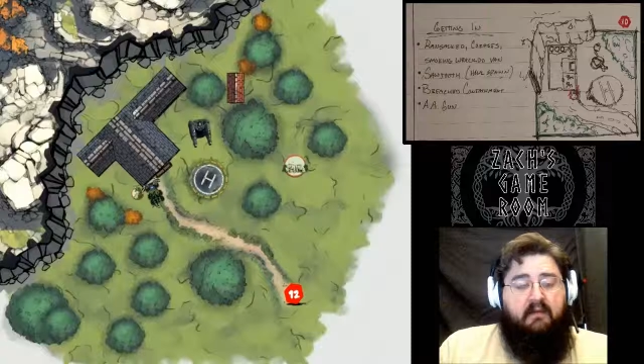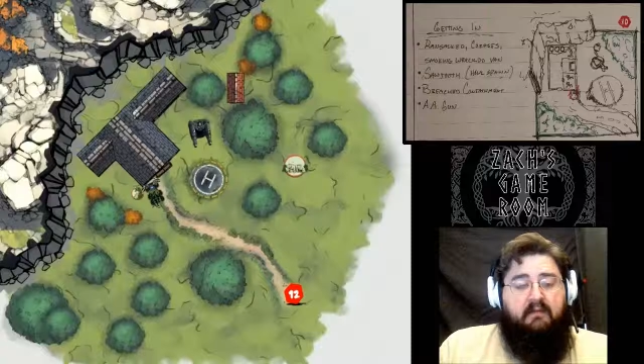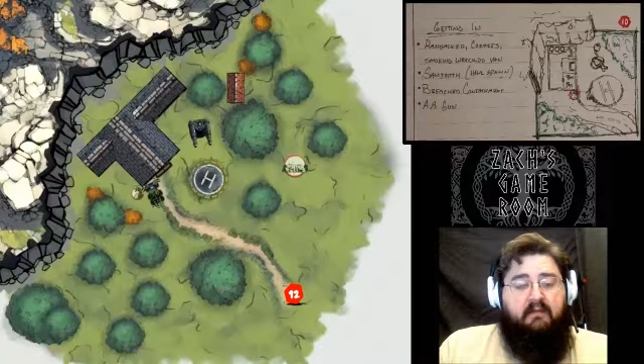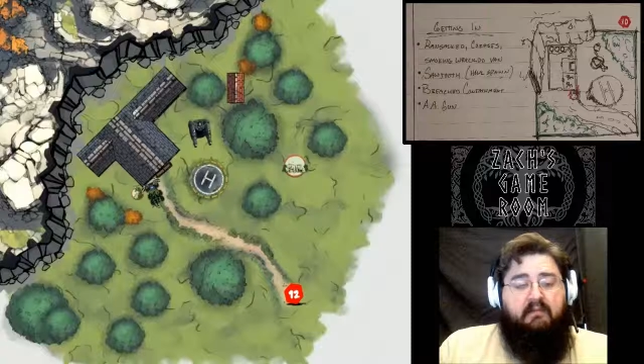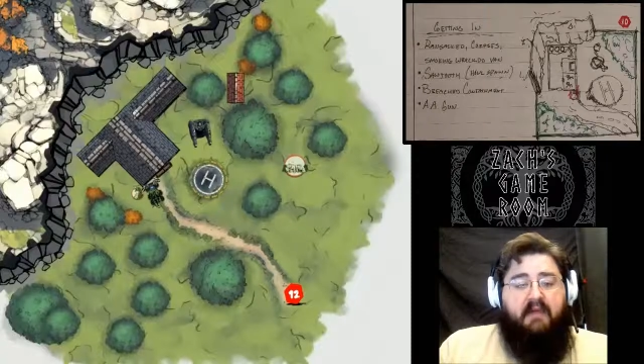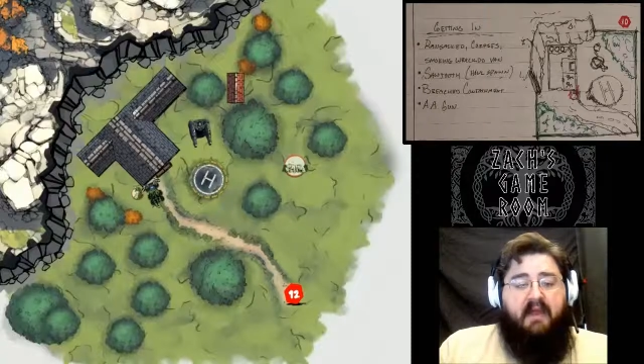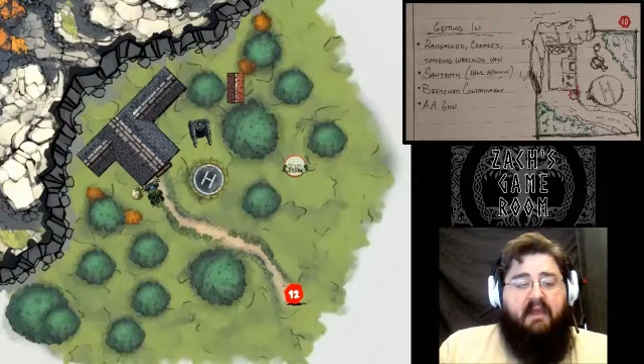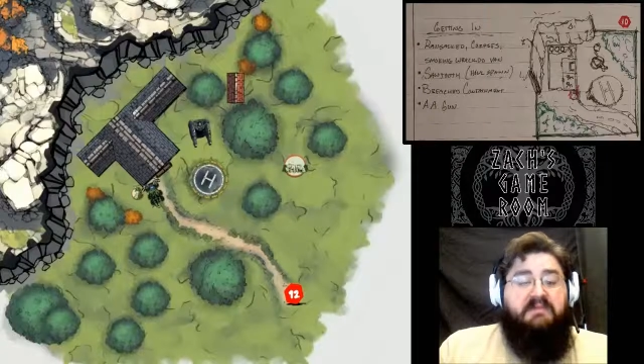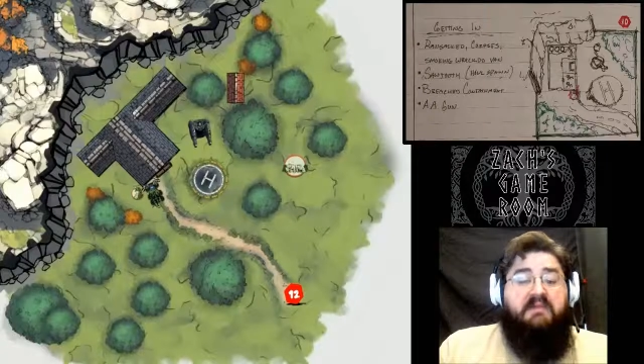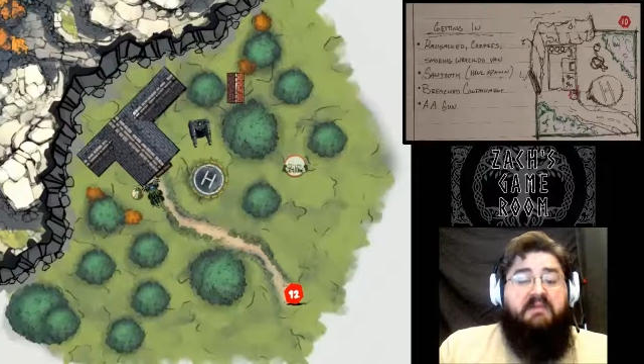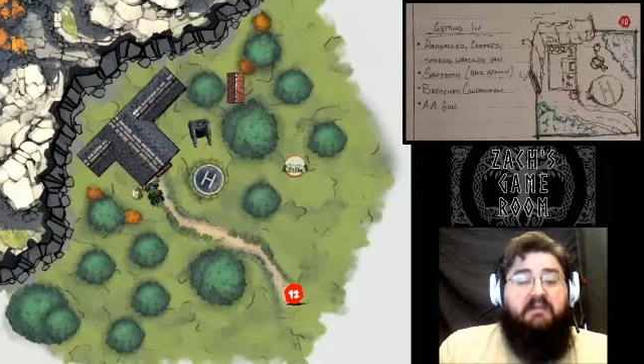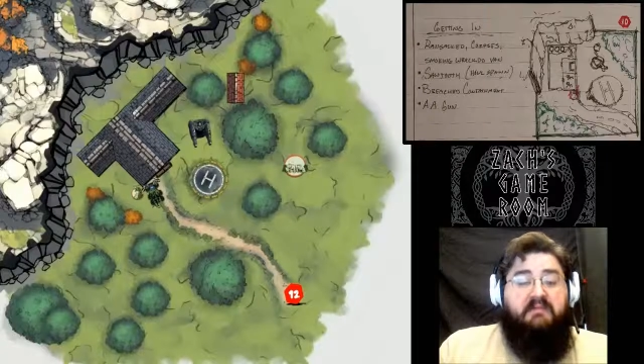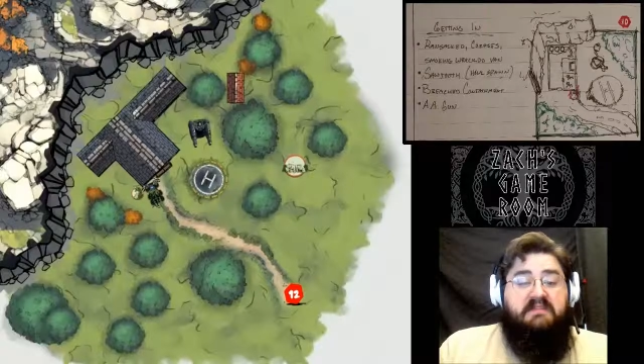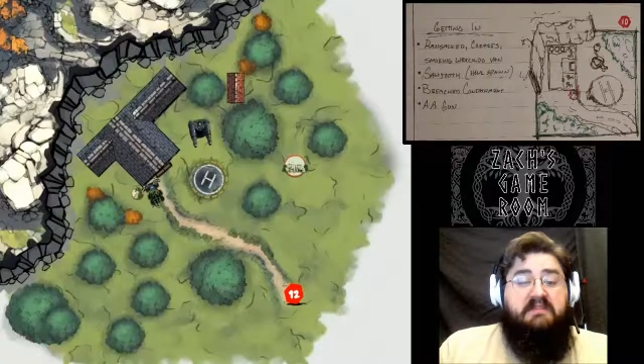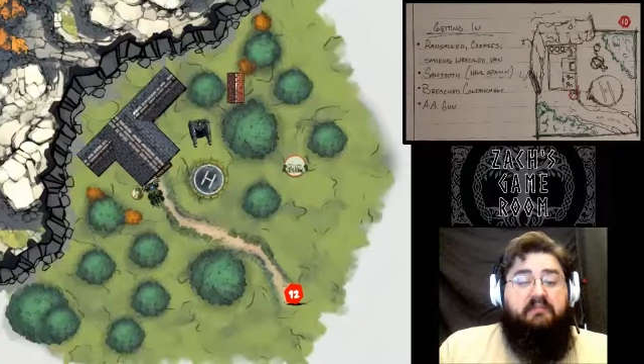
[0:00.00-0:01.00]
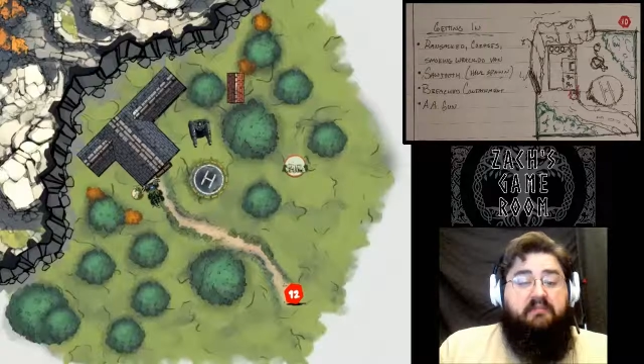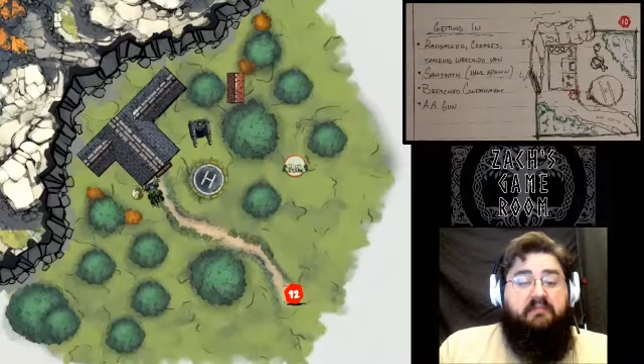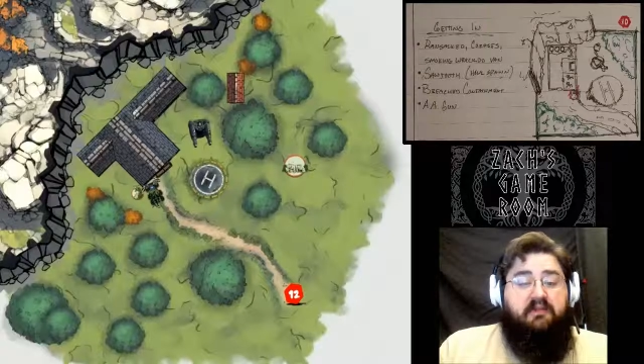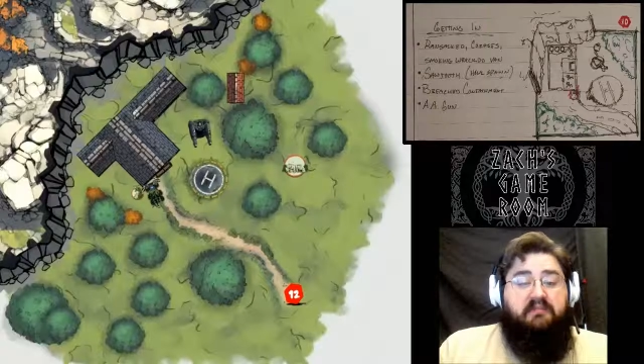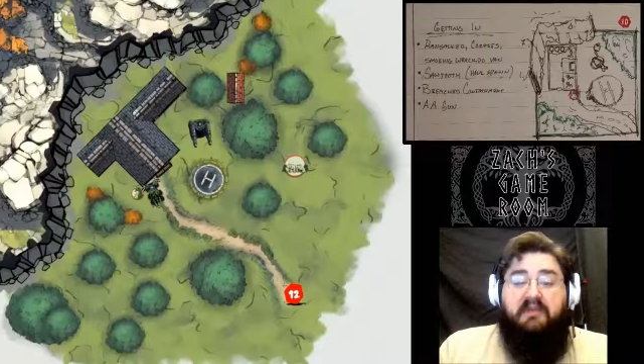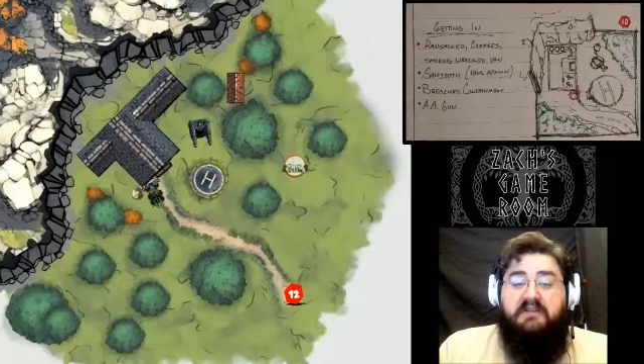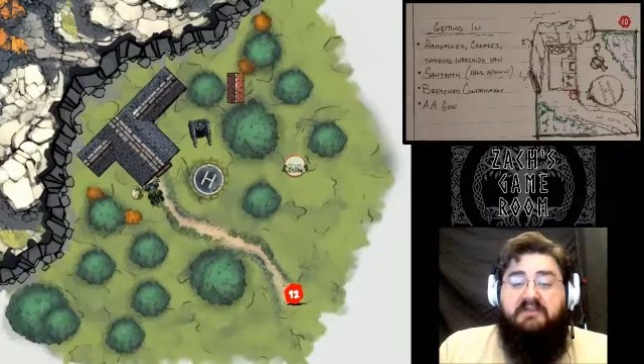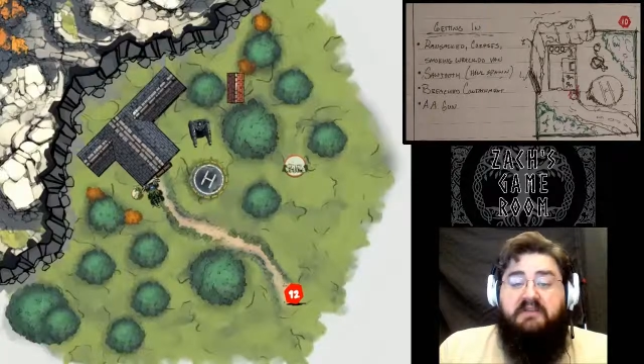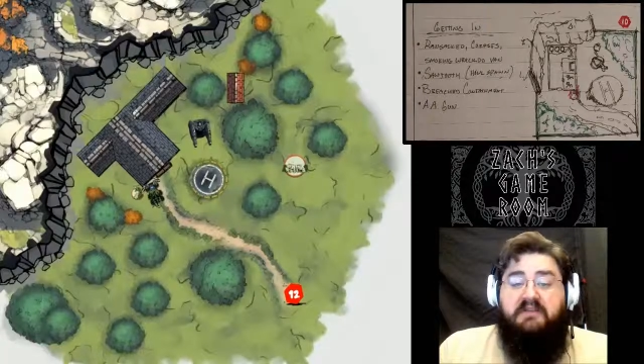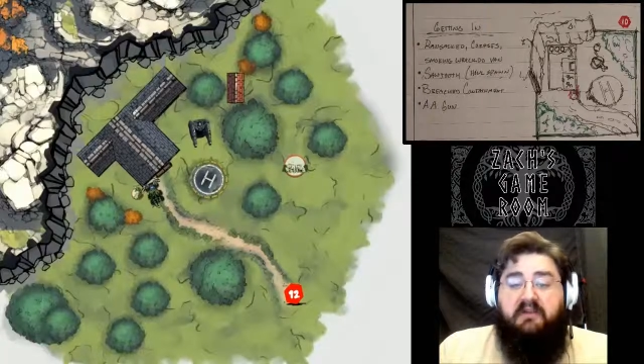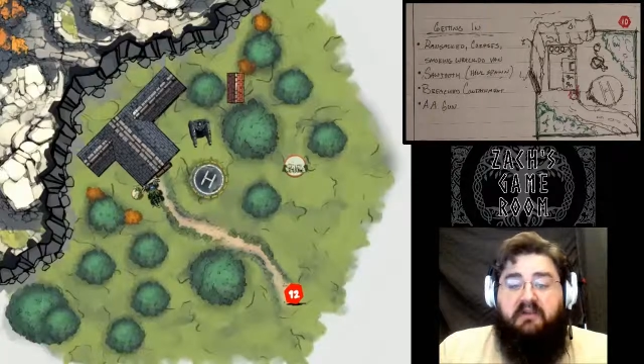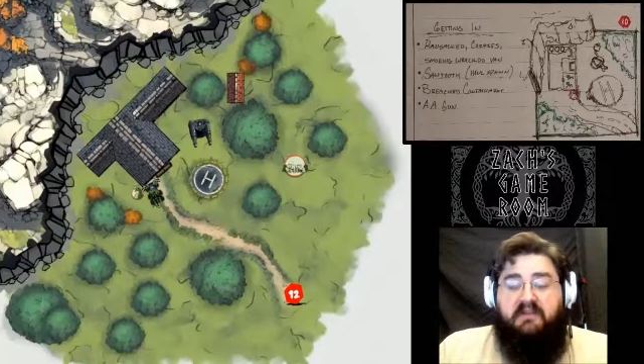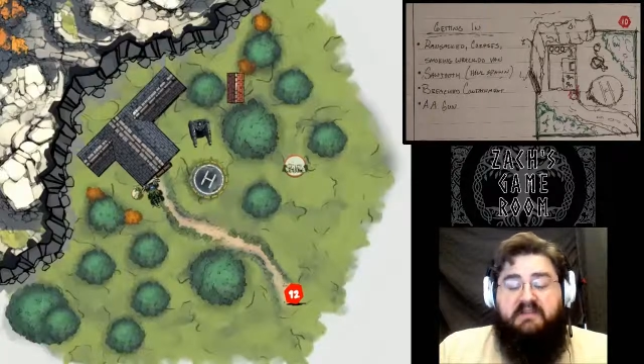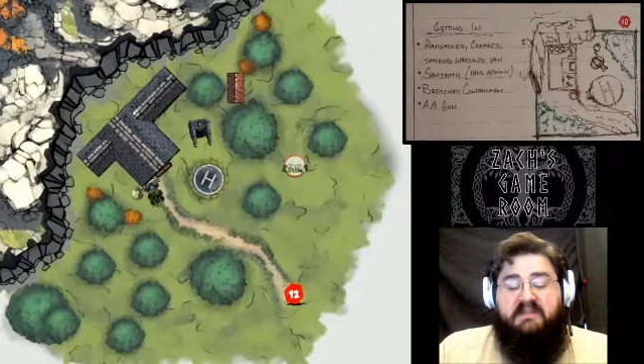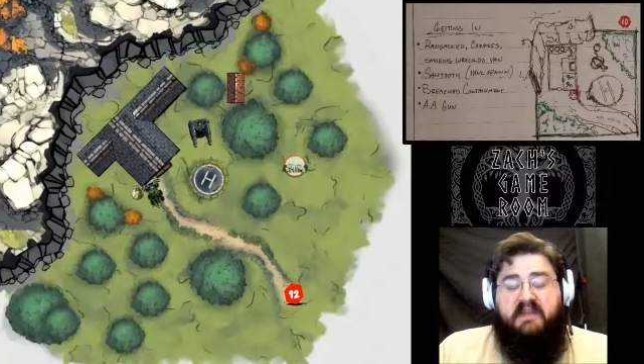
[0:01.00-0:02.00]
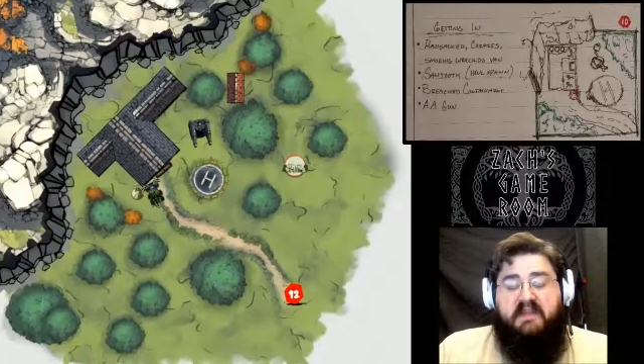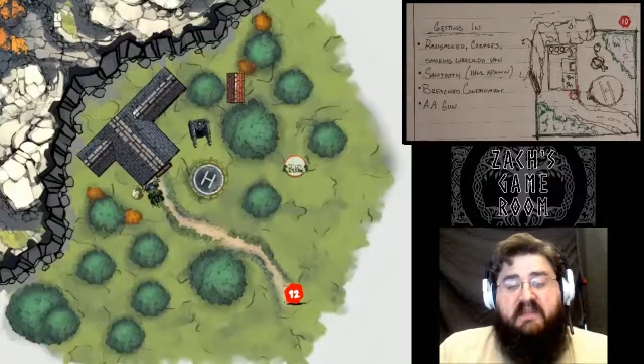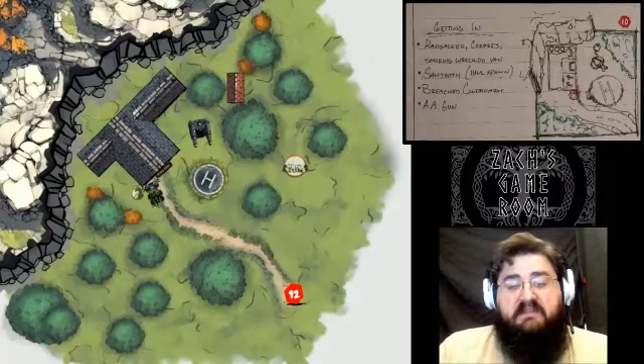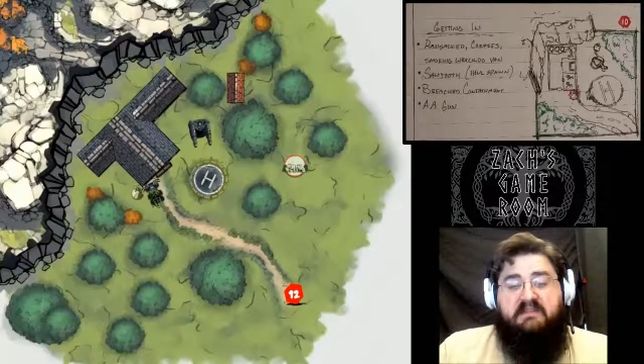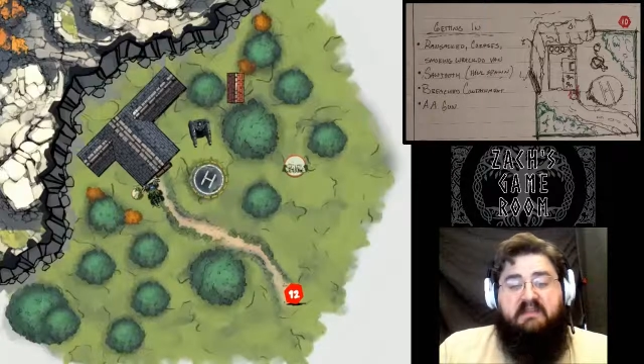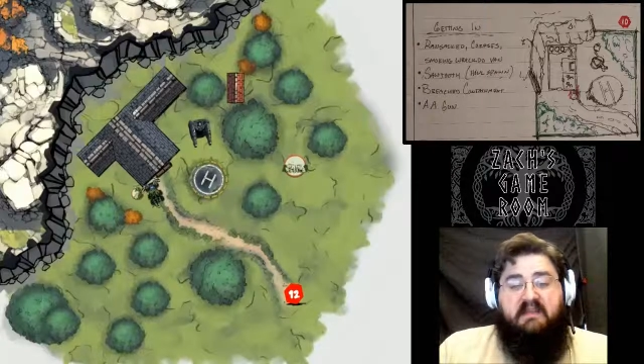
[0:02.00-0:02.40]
Pack is going to be similar, +2 to all stats.